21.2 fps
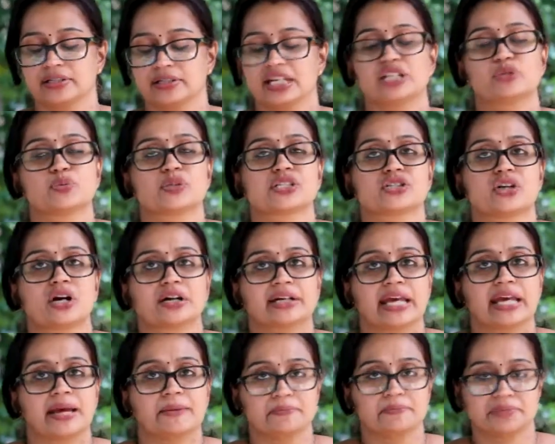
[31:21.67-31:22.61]
It was not
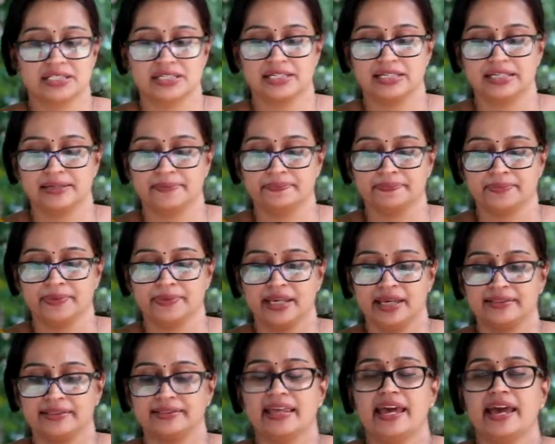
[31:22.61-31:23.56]
empty.
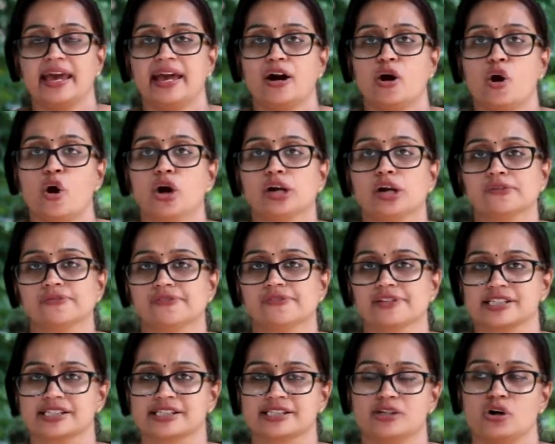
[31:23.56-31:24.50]
All of
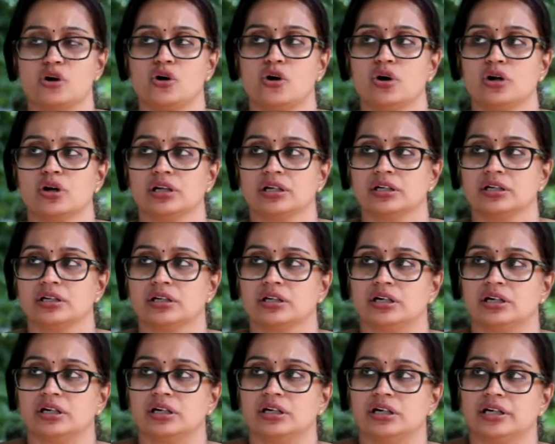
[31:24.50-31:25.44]
us,
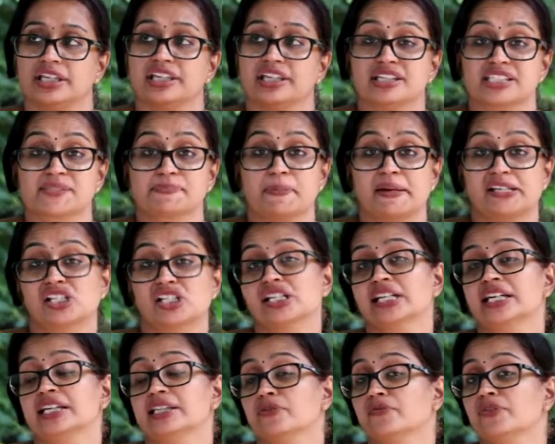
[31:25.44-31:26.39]

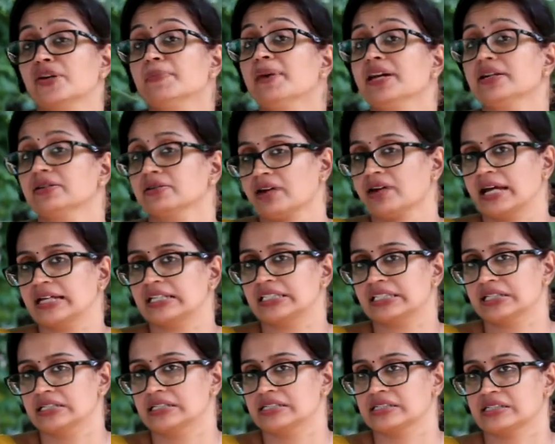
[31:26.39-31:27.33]
especially the women
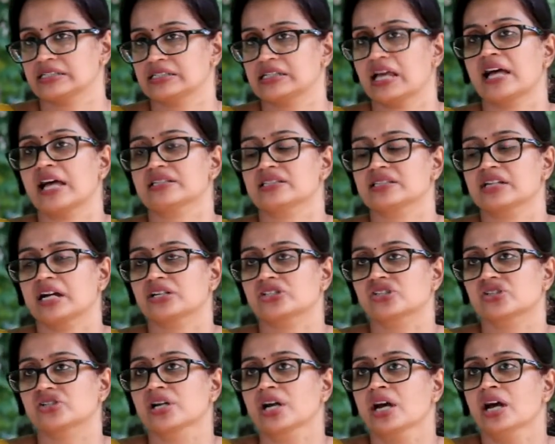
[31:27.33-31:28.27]
writers as
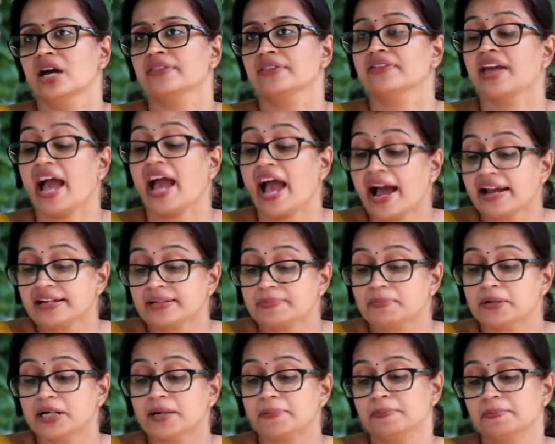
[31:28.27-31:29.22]
such, they had a
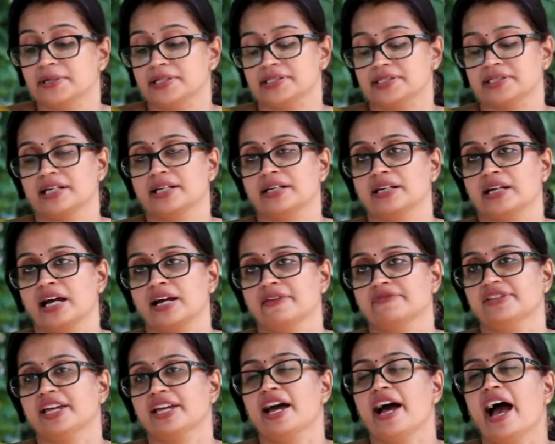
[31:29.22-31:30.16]
purpose in
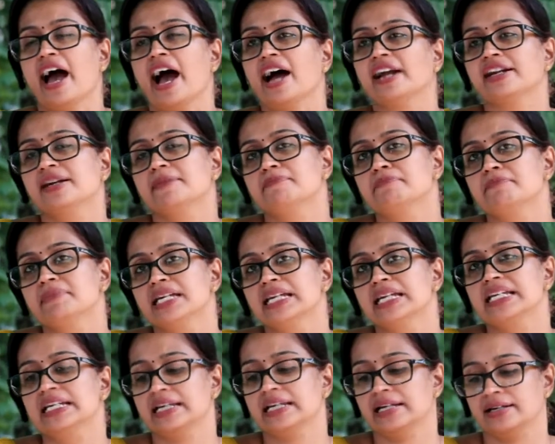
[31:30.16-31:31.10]
life. They had a
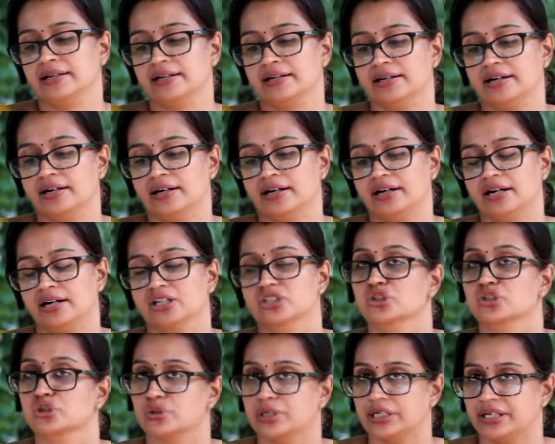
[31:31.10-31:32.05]
meaning
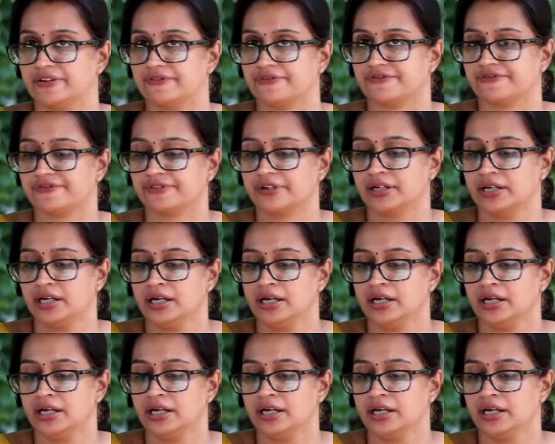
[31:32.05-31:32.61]
to live.